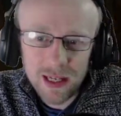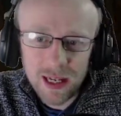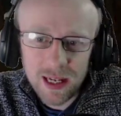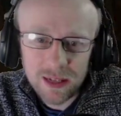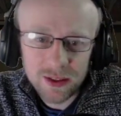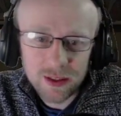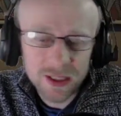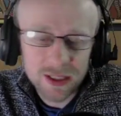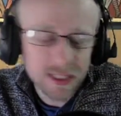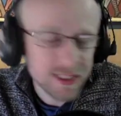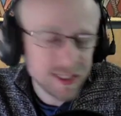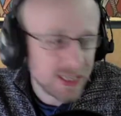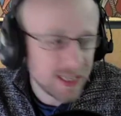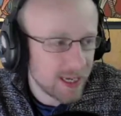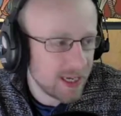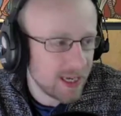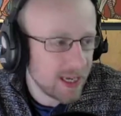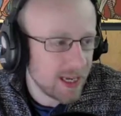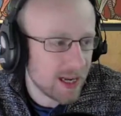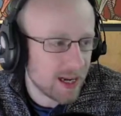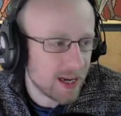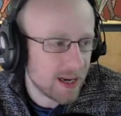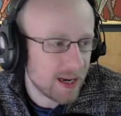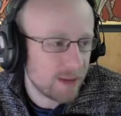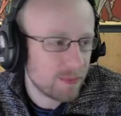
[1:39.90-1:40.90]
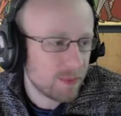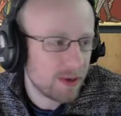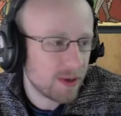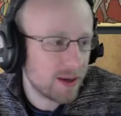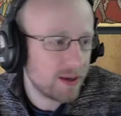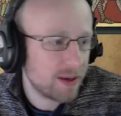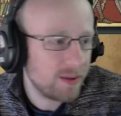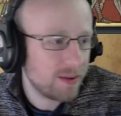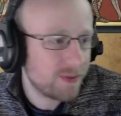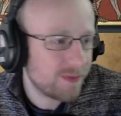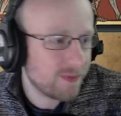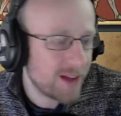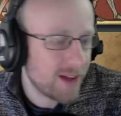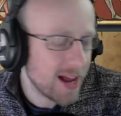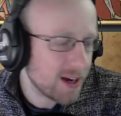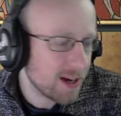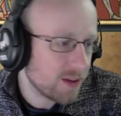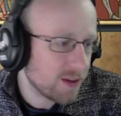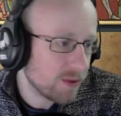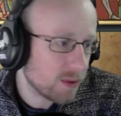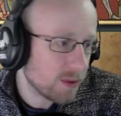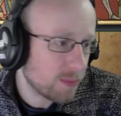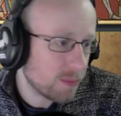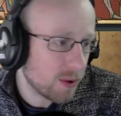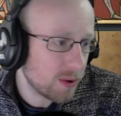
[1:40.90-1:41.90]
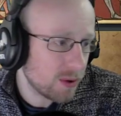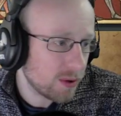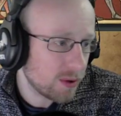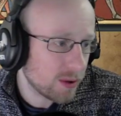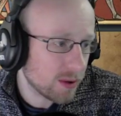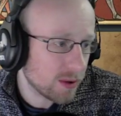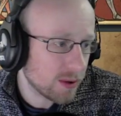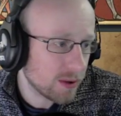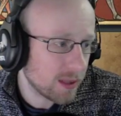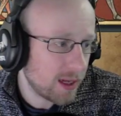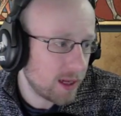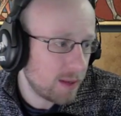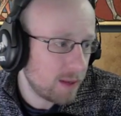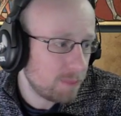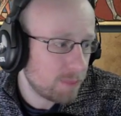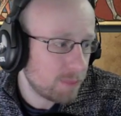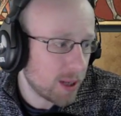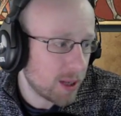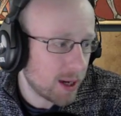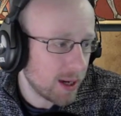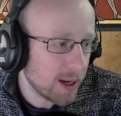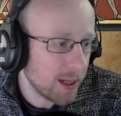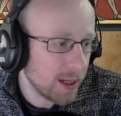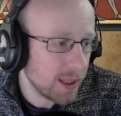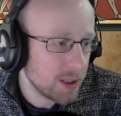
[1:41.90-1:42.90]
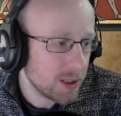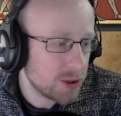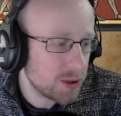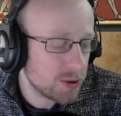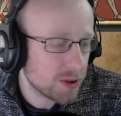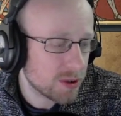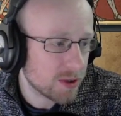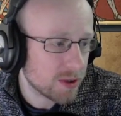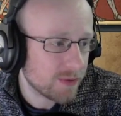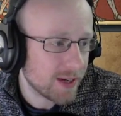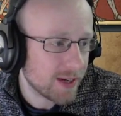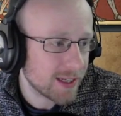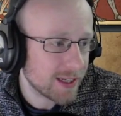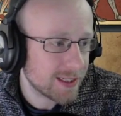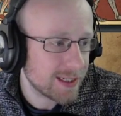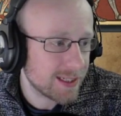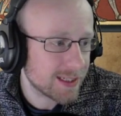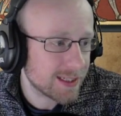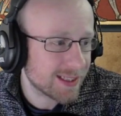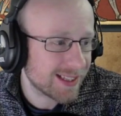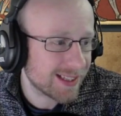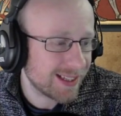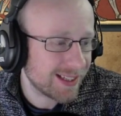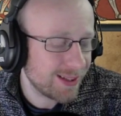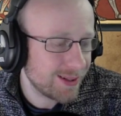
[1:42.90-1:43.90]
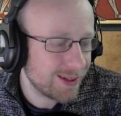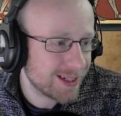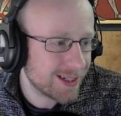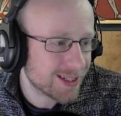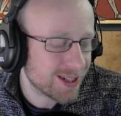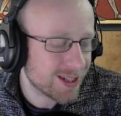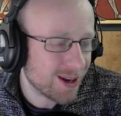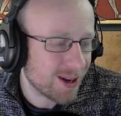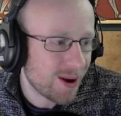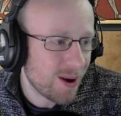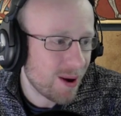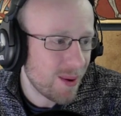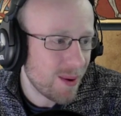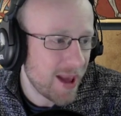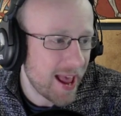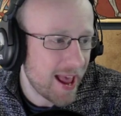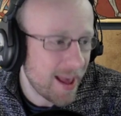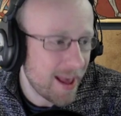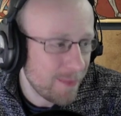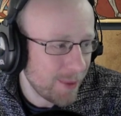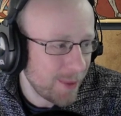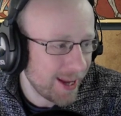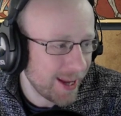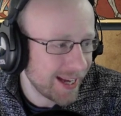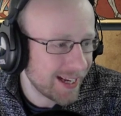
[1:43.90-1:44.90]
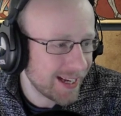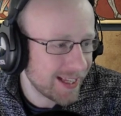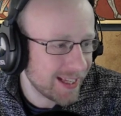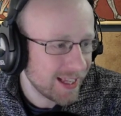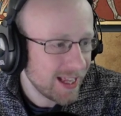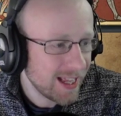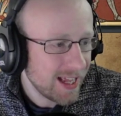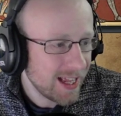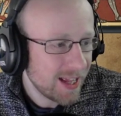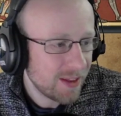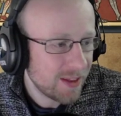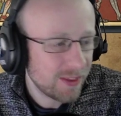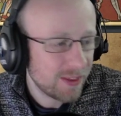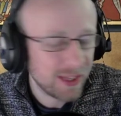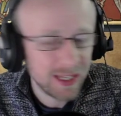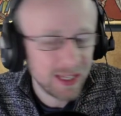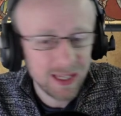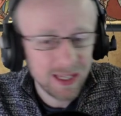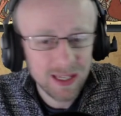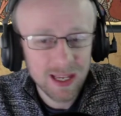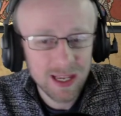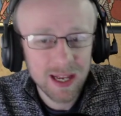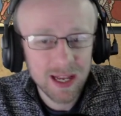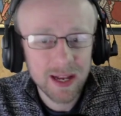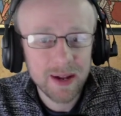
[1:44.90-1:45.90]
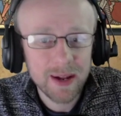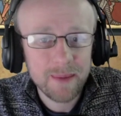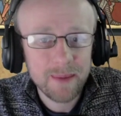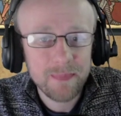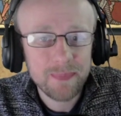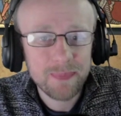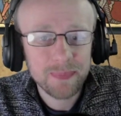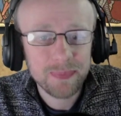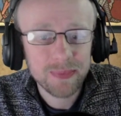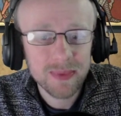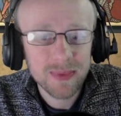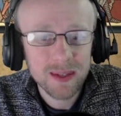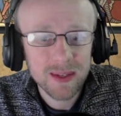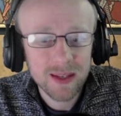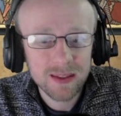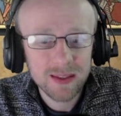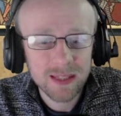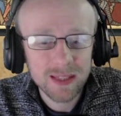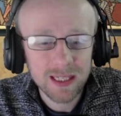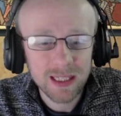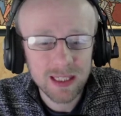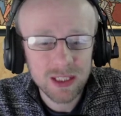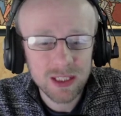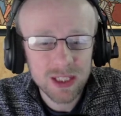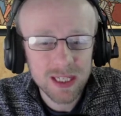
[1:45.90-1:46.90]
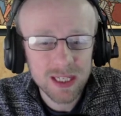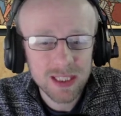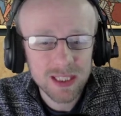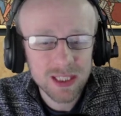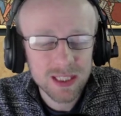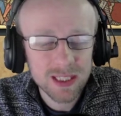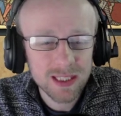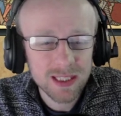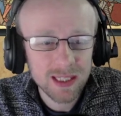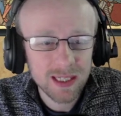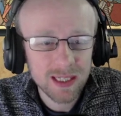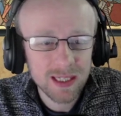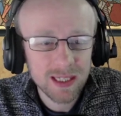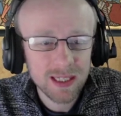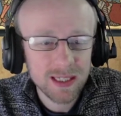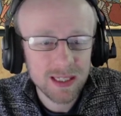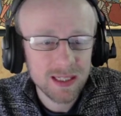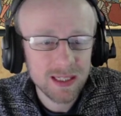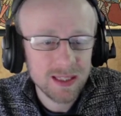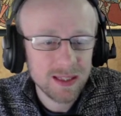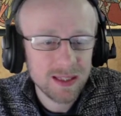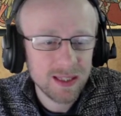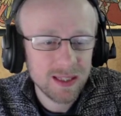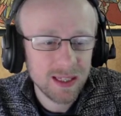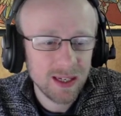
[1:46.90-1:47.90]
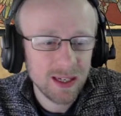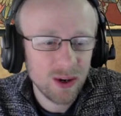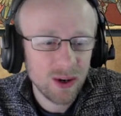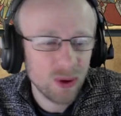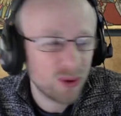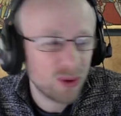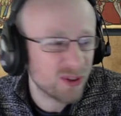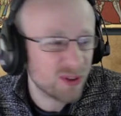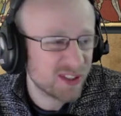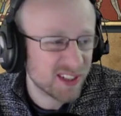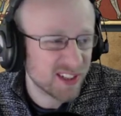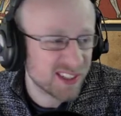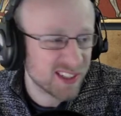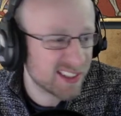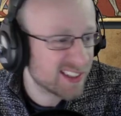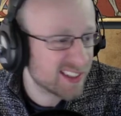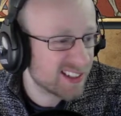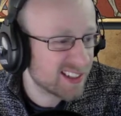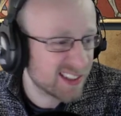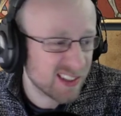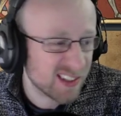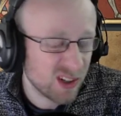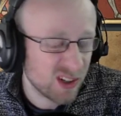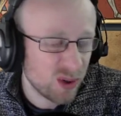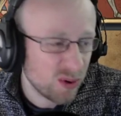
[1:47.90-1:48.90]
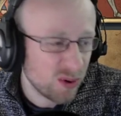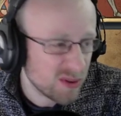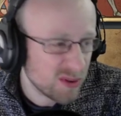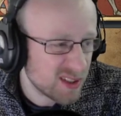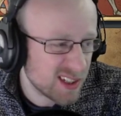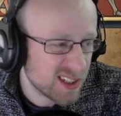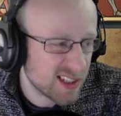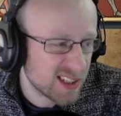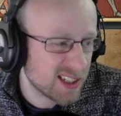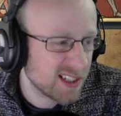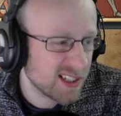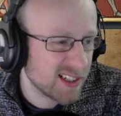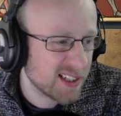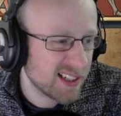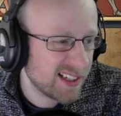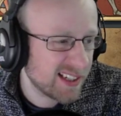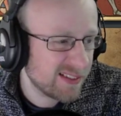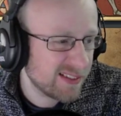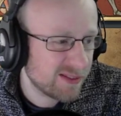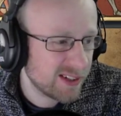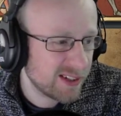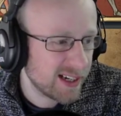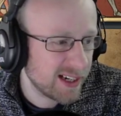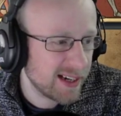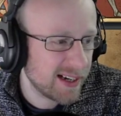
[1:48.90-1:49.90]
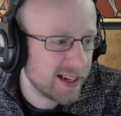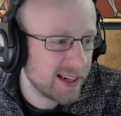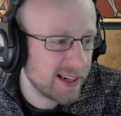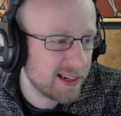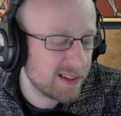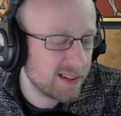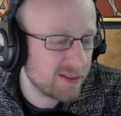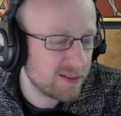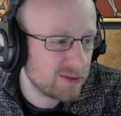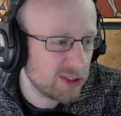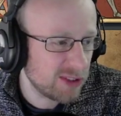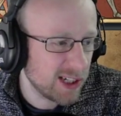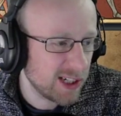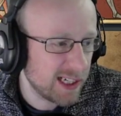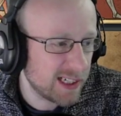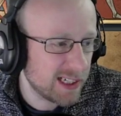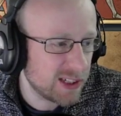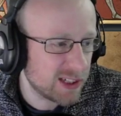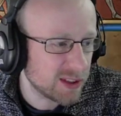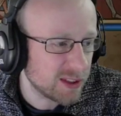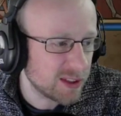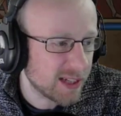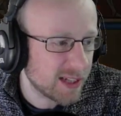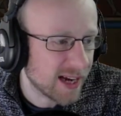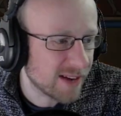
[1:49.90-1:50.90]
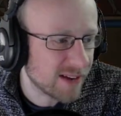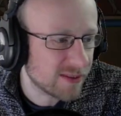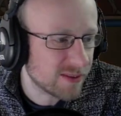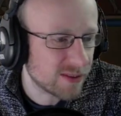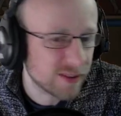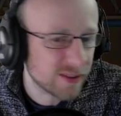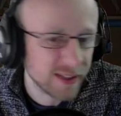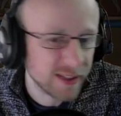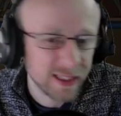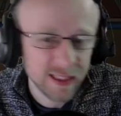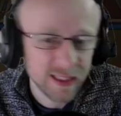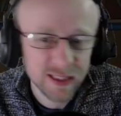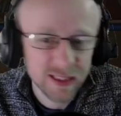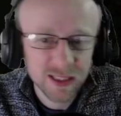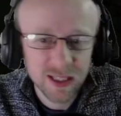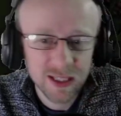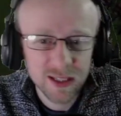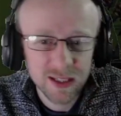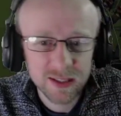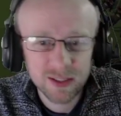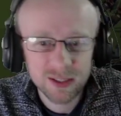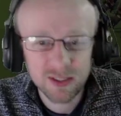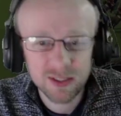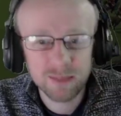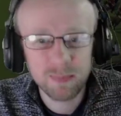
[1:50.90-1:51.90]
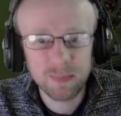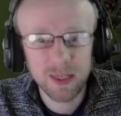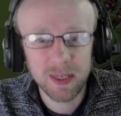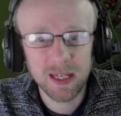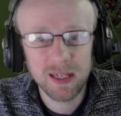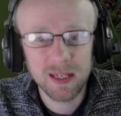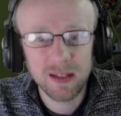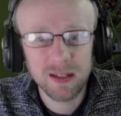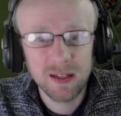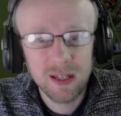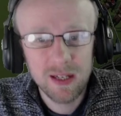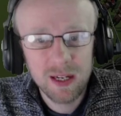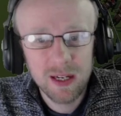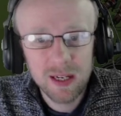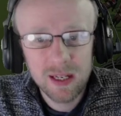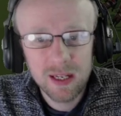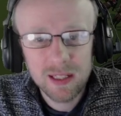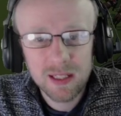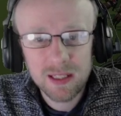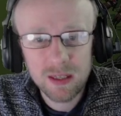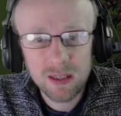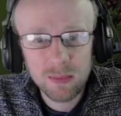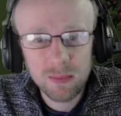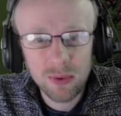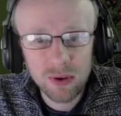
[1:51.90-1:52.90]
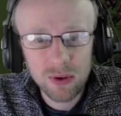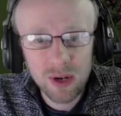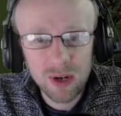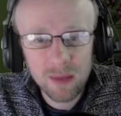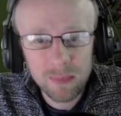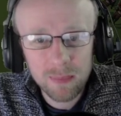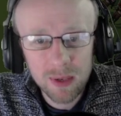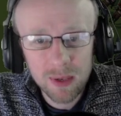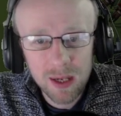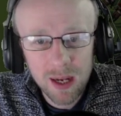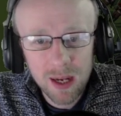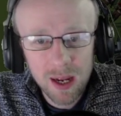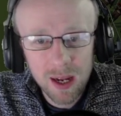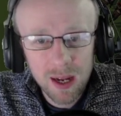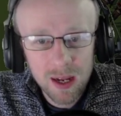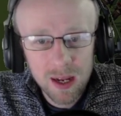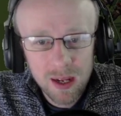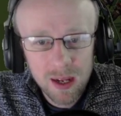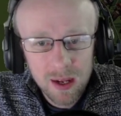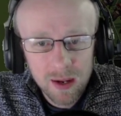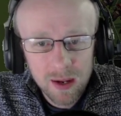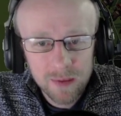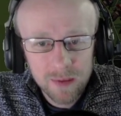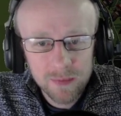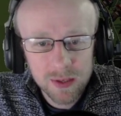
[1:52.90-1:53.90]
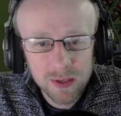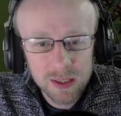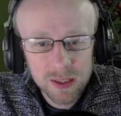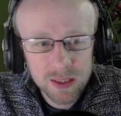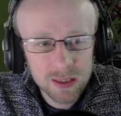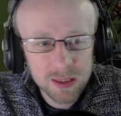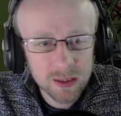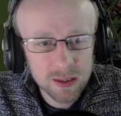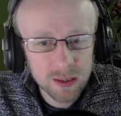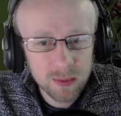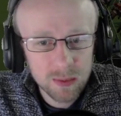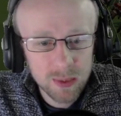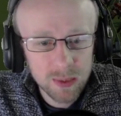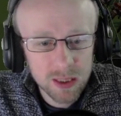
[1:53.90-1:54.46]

Gotta say, I am a fan of the Mongol Empire due to the fact is the units are epic. It's just the horses, and the really good cavalry, and just being so Mongol Empire versus the community.